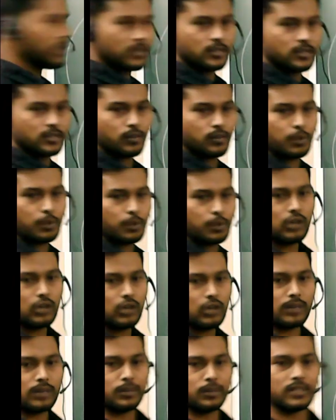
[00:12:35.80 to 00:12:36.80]
PQ and
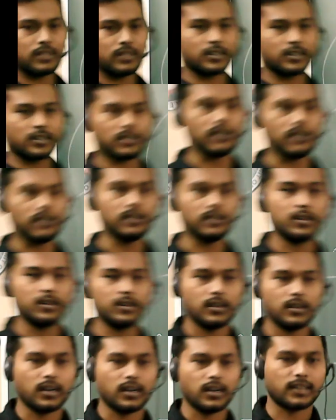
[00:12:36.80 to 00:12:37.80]
PS are the
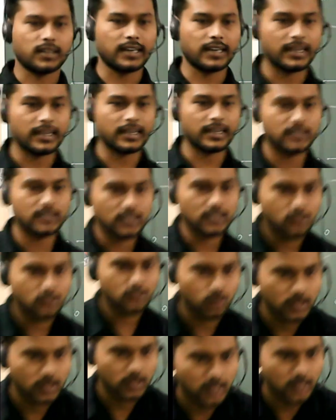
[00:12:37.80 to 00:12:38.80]
tangents to the
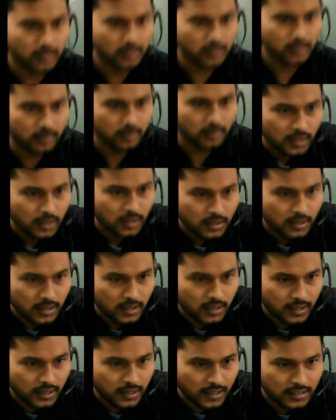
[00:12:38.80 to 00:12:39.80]
circle. So in
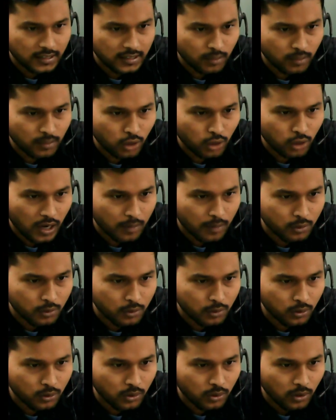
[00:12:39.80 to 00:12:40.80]
exam we have
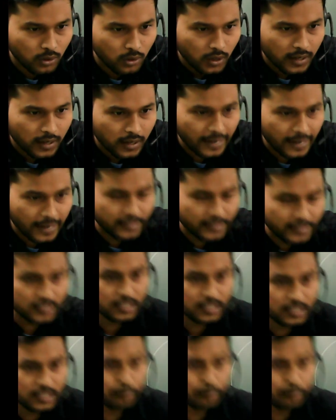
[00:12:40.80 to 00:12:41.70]
to write the step of